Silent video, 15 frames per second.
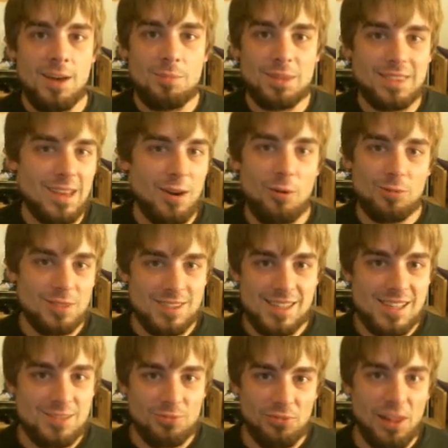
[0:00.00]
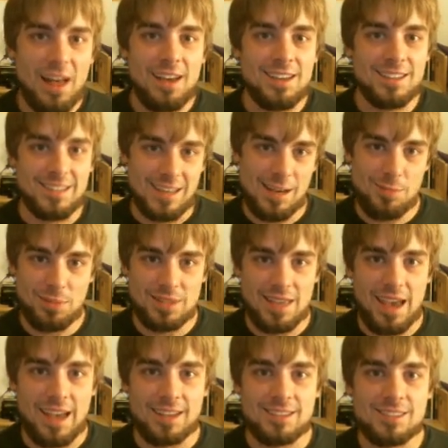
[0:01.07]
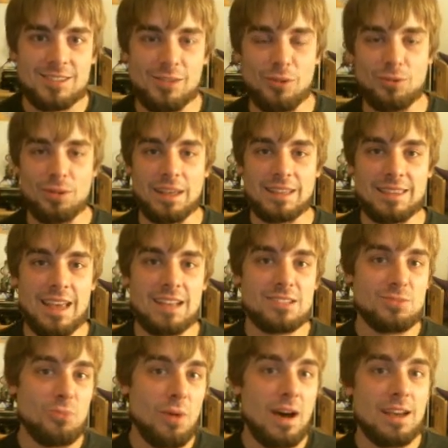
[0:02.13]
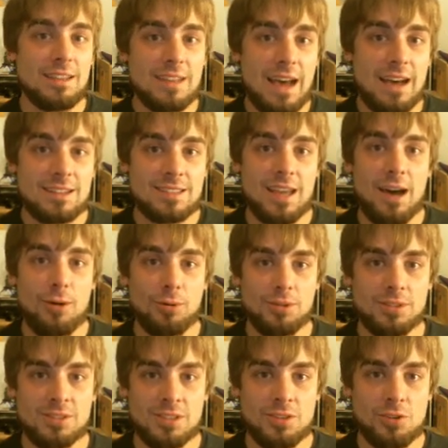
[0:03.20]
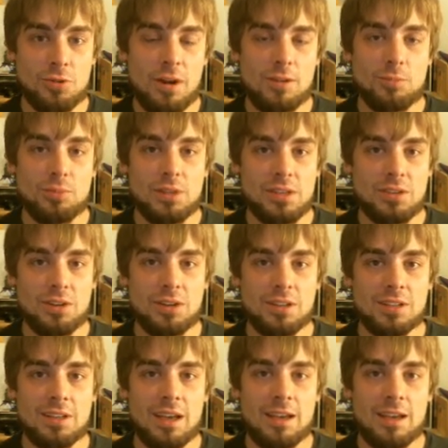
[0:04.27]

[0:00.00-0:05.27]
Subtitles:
but they don't resist flying type attacks, so like that's why Noctowl is incredibly good.